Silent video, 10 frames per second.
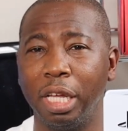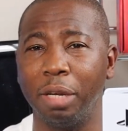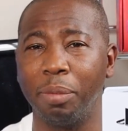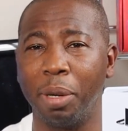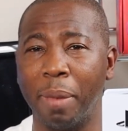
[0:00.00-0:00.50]

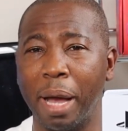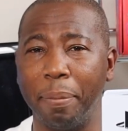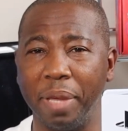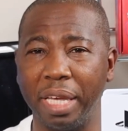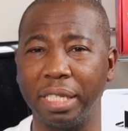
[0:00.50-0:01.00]
But my
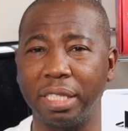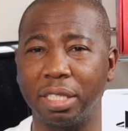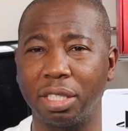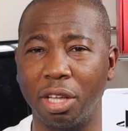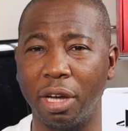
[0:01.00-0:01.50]

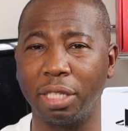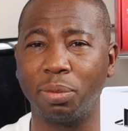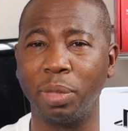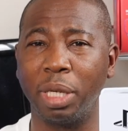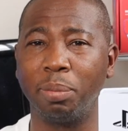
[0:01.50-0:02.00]
biggest thoughts
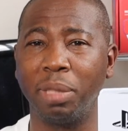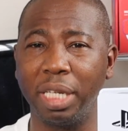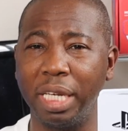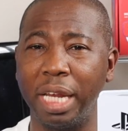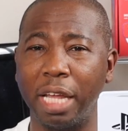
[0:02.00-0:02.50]
when I'm
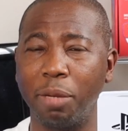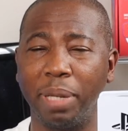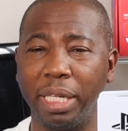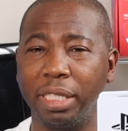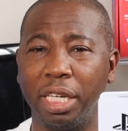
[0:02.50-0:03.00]
looking at the
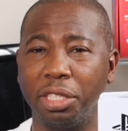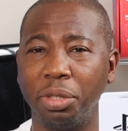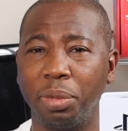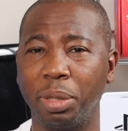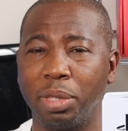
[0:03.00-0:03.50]

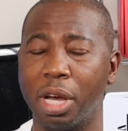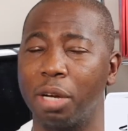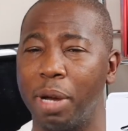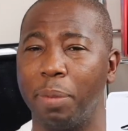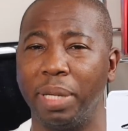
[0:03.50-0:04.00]
PlayStation or when I'm talking
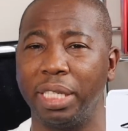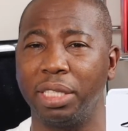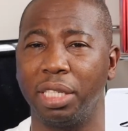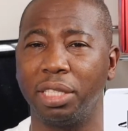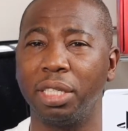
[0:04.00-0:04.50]
about
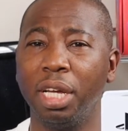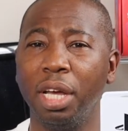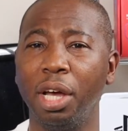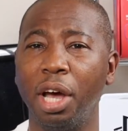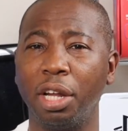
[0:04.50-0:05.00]
PlayStation
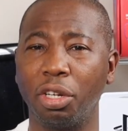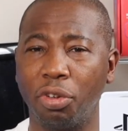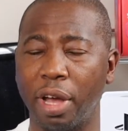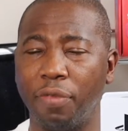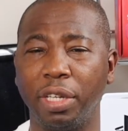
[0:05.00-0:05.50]
are the
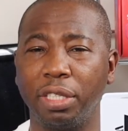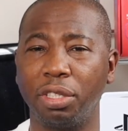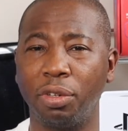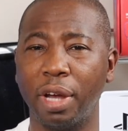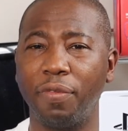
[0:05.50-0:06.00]
graphics.
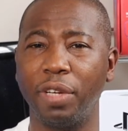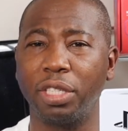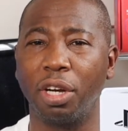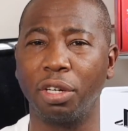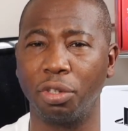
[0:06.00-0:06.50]
The
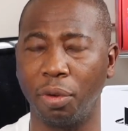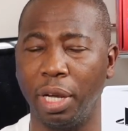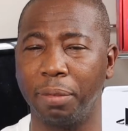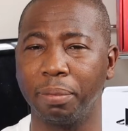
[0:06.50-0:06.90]
graphics are great.